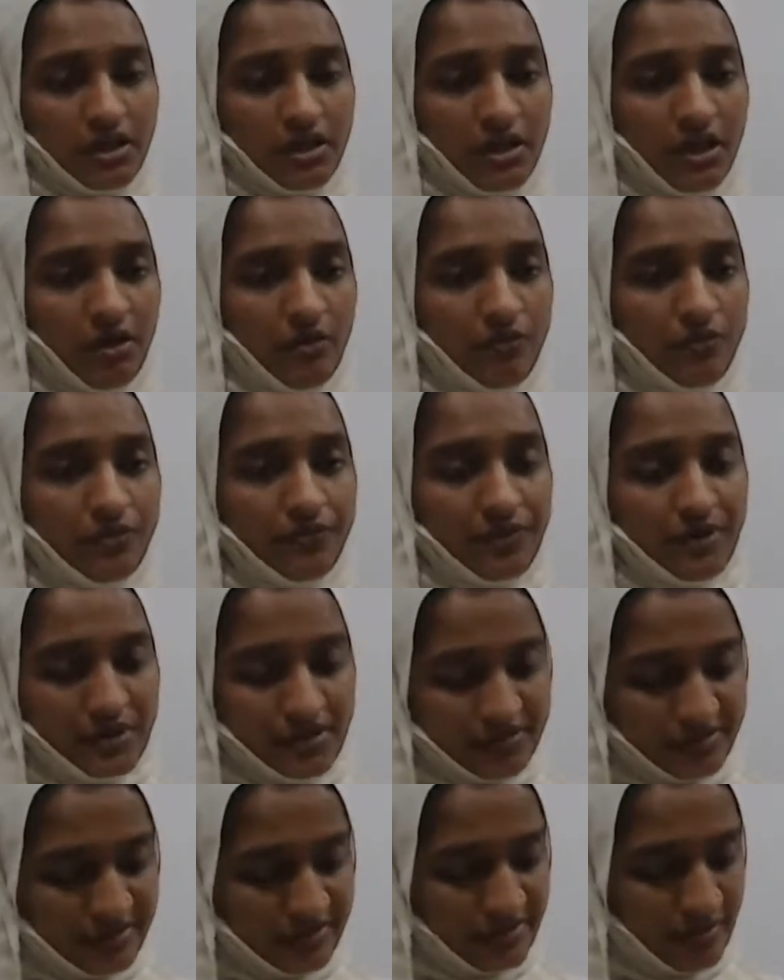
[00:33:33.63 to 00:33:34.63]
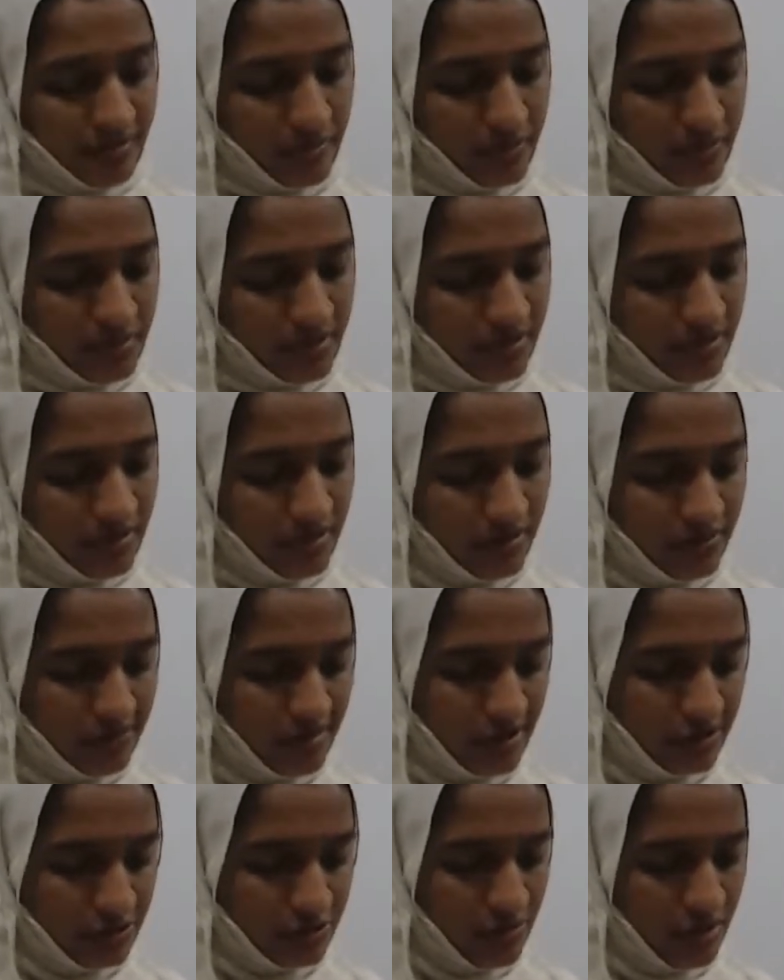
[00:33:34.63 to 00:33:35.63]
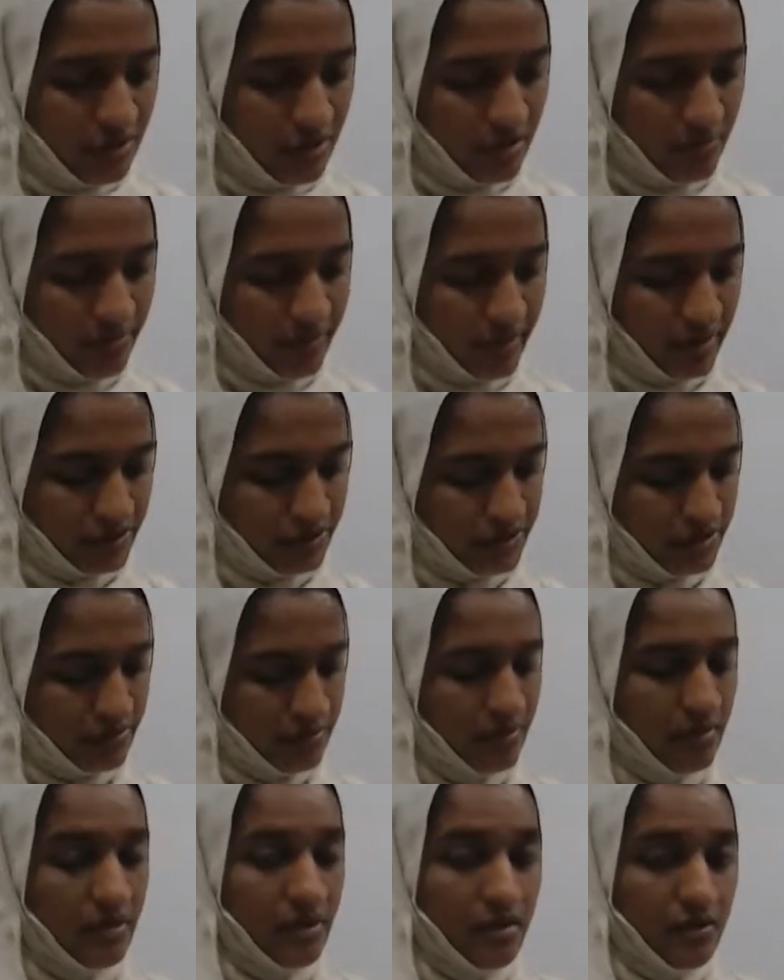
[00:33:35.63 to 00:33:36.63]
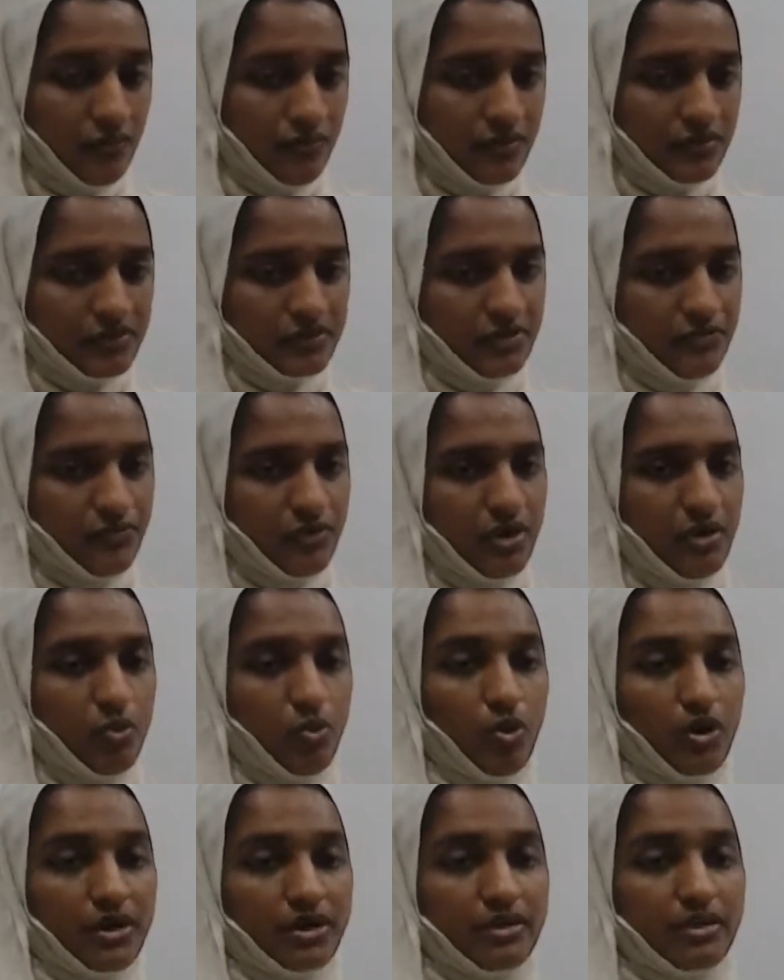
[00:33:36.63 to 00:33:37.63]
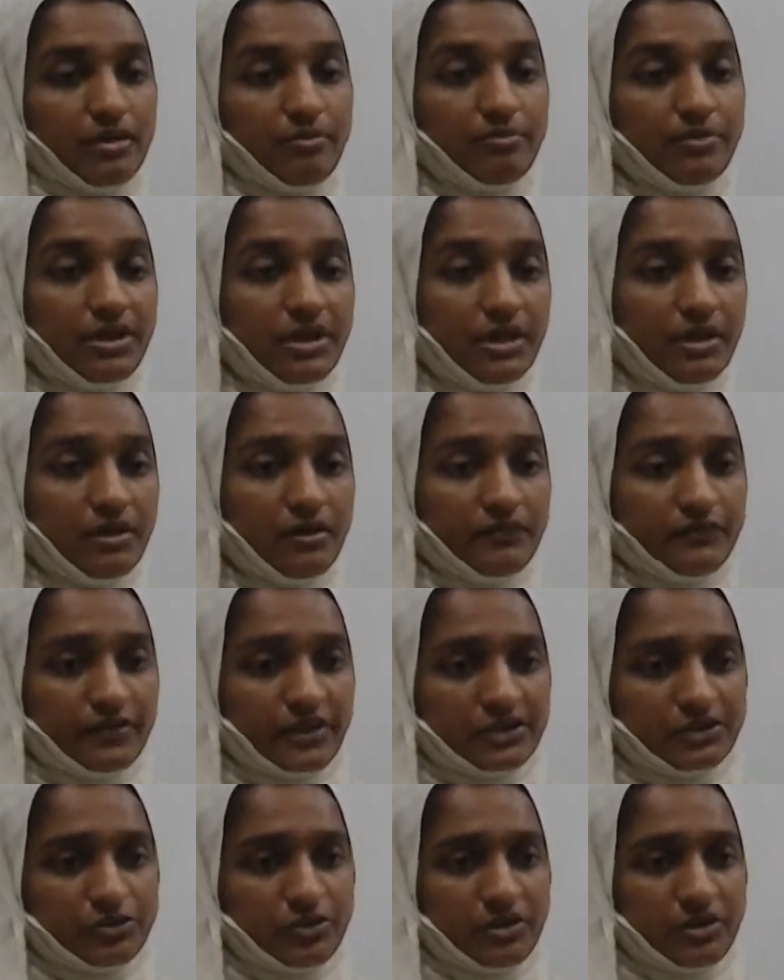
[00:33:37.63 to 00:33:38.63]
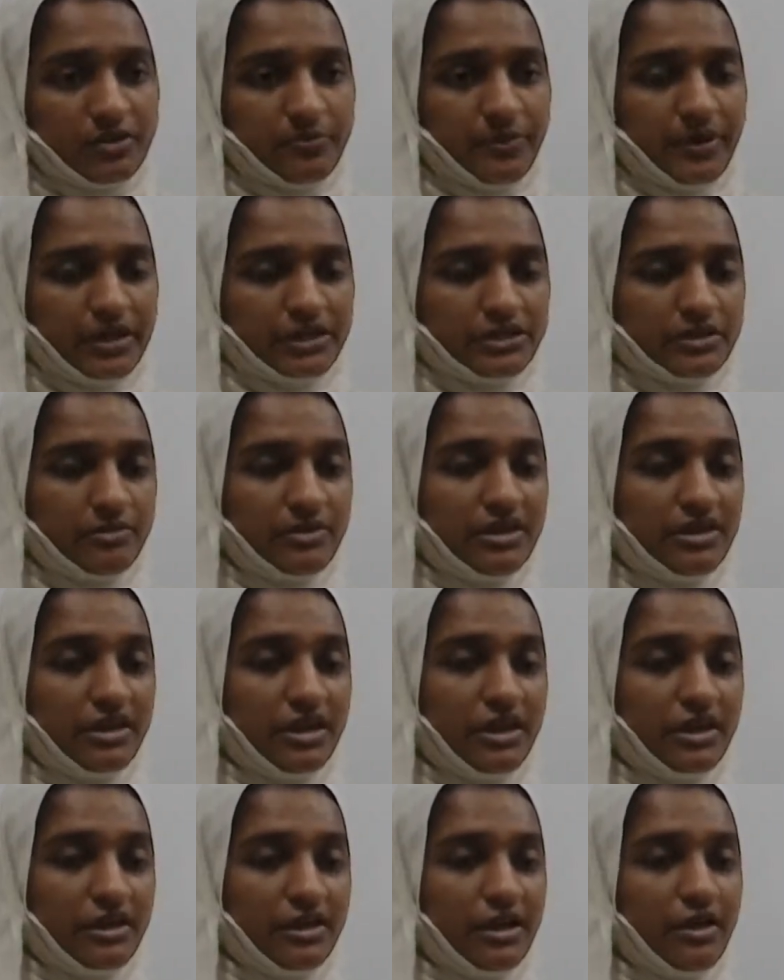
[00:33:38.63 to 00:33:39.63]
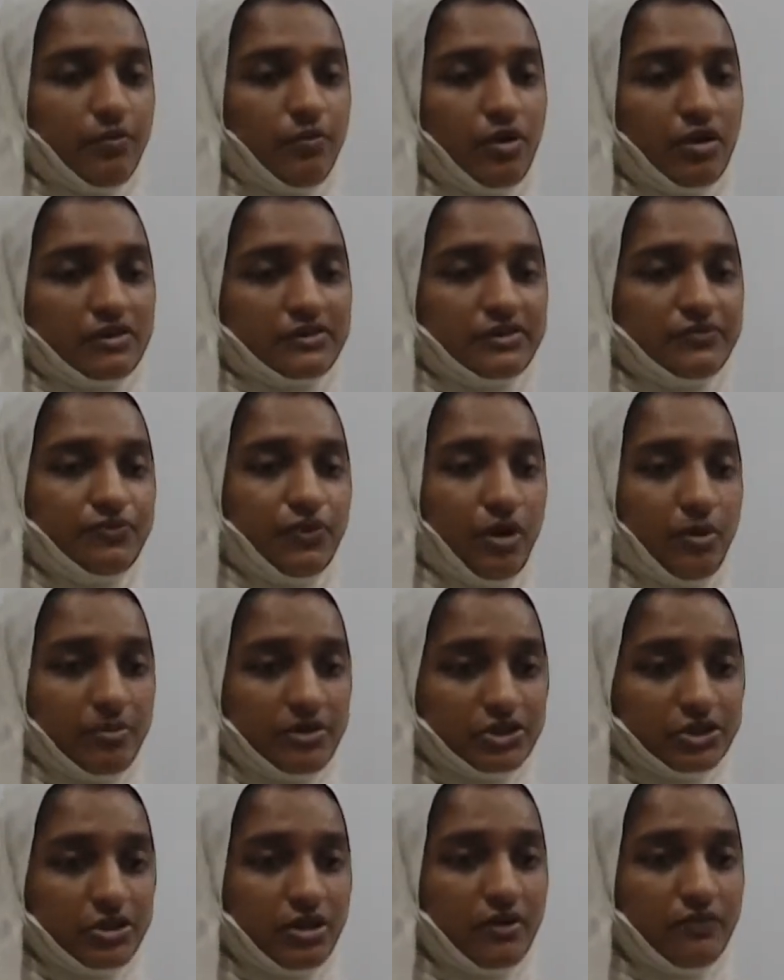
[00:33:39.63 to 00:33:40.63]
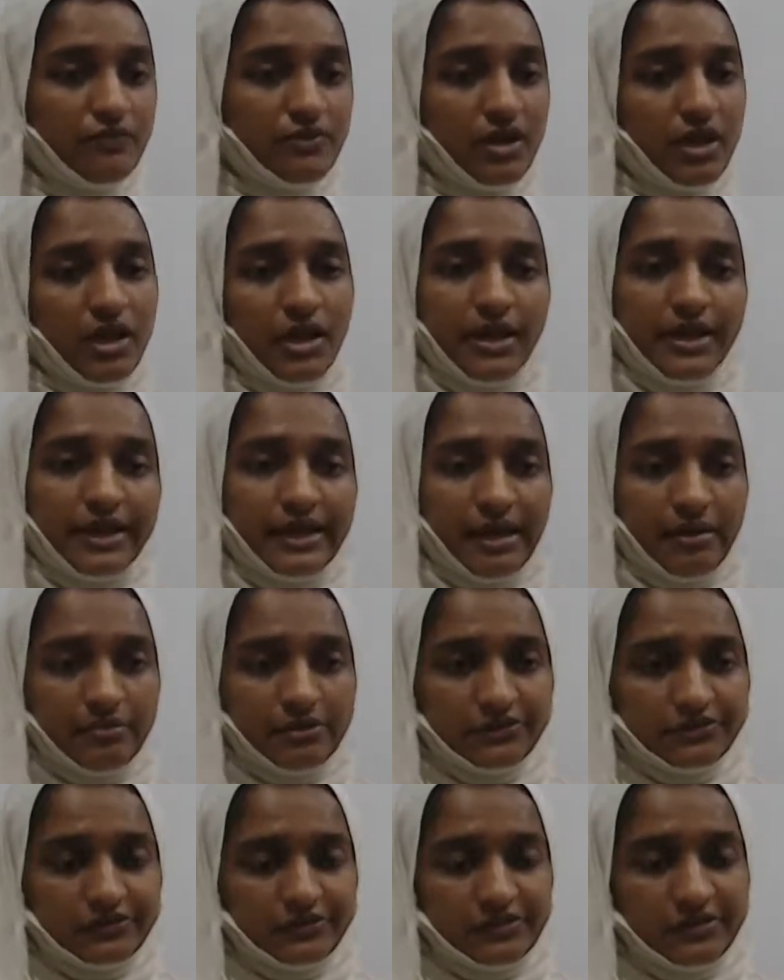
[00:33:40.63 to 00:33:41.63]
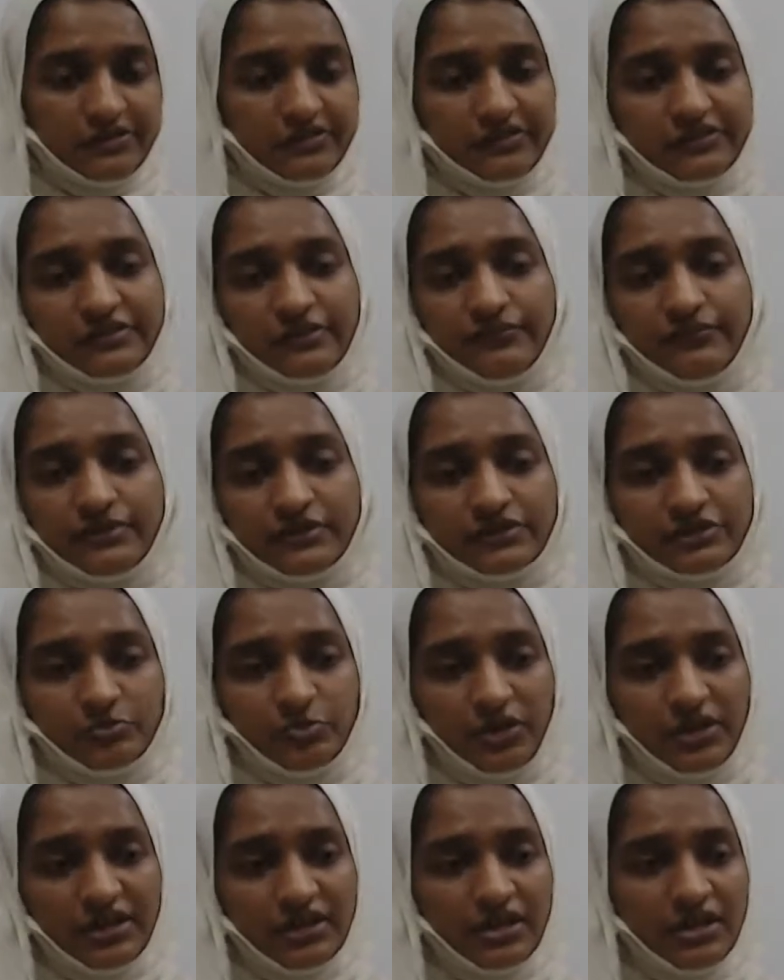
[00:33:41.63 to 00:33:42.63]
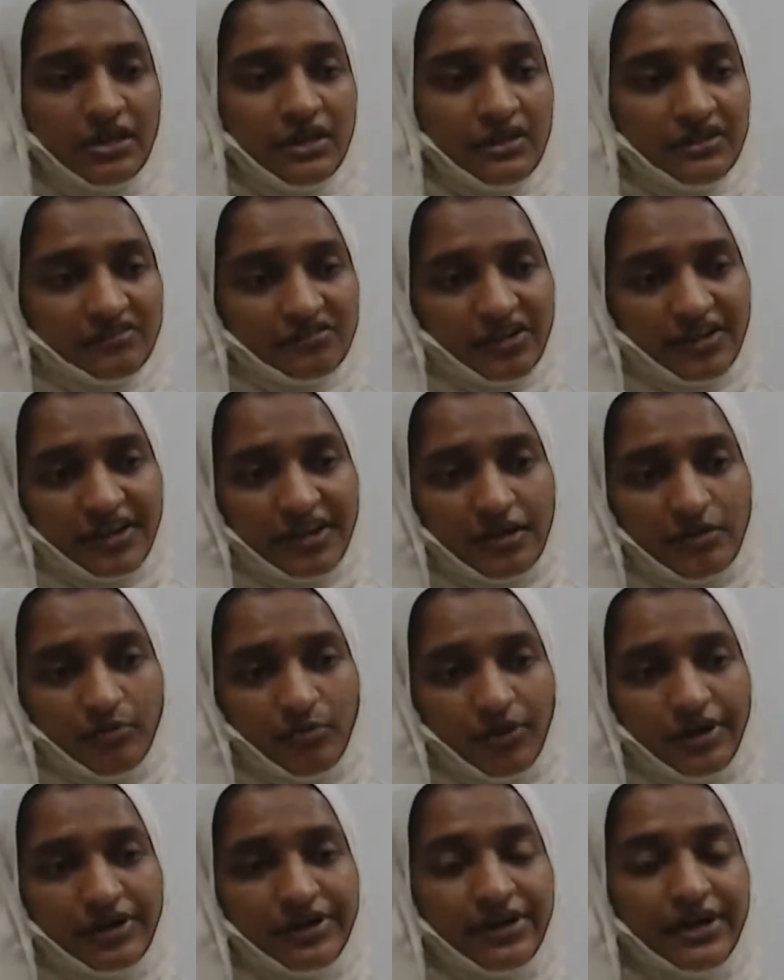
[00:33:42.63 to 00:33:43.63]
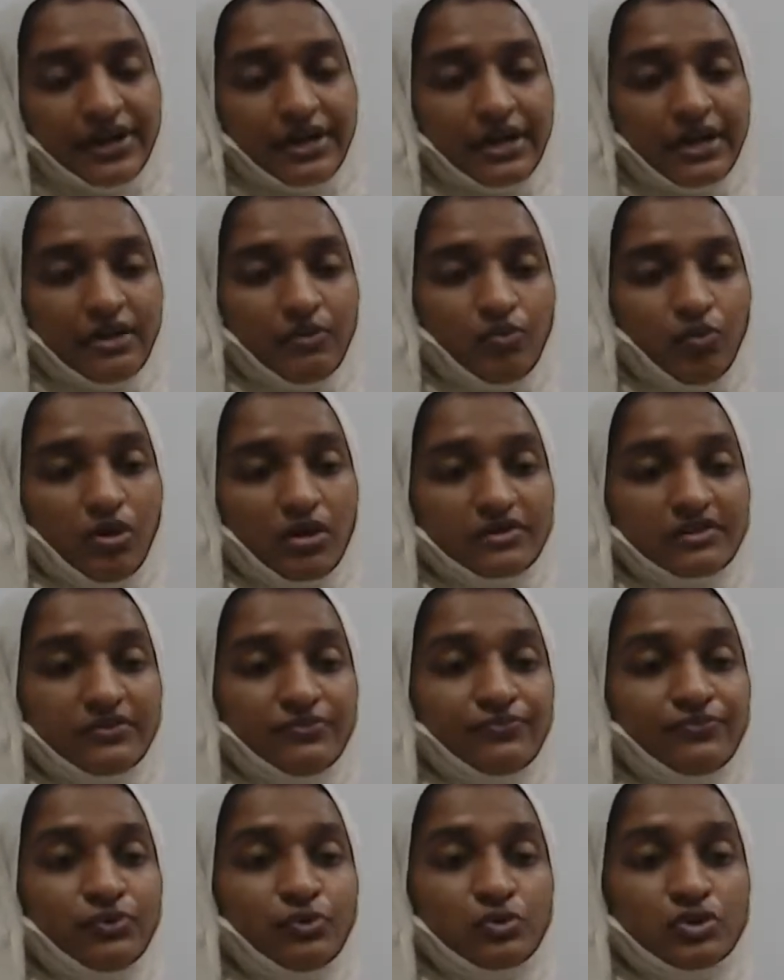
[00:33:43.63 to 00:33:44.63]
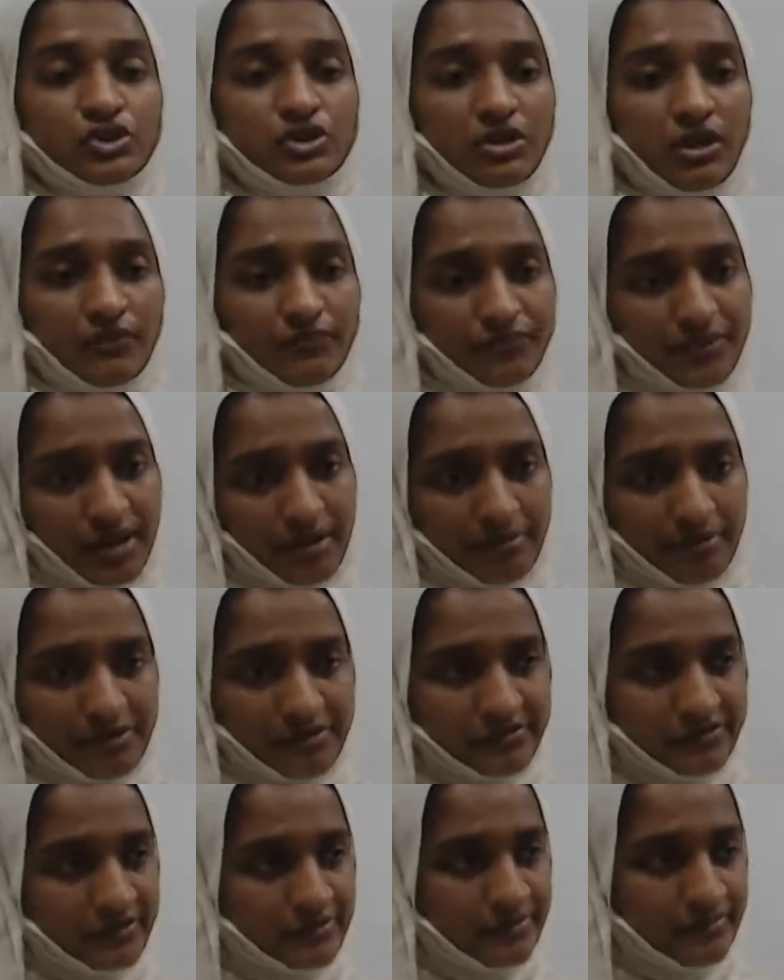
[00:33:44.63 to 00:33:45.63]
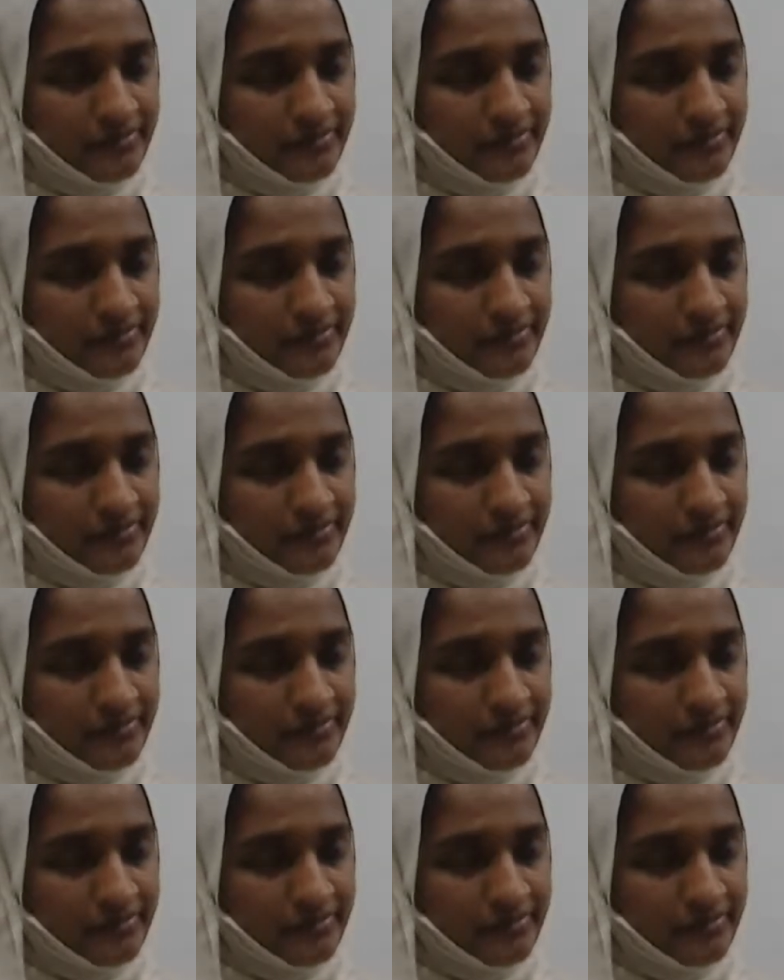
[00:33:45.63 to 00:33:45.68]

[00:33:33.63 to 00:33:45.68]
Now we will discuss about the sexual reproduction. First of all, what is the meaning of sexual reproduction? It involves the formation of gametes. This is the first point. Second point, it involves the fusion of gametes.